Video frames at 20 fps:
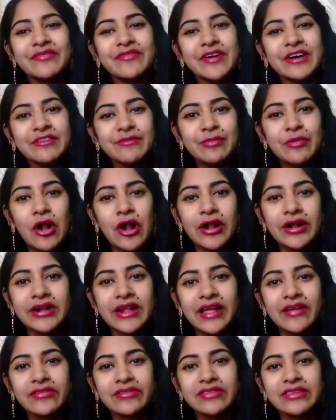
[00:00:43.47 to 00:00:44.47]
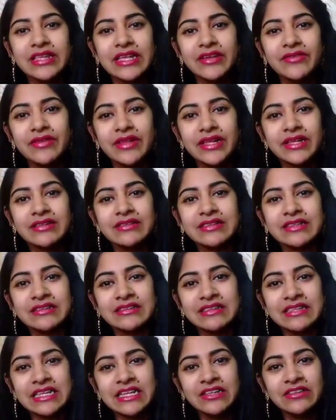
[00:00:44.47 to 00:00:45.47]
The first product I received is the
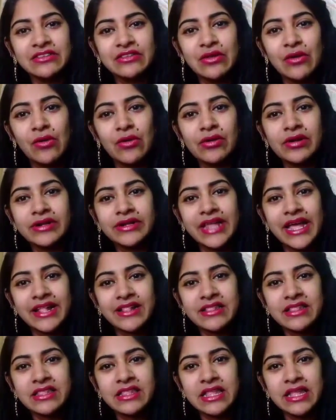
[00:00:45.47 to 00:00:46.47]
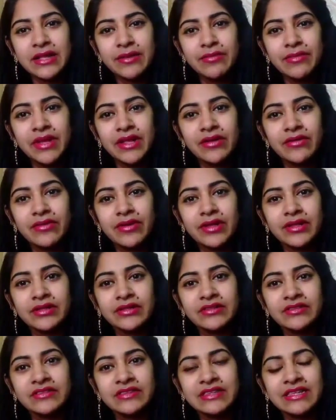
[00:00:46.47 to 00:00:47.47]
Sea Soul Dead Sea
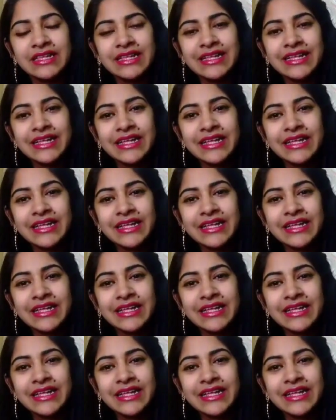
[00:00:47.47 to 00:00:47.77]
Minerals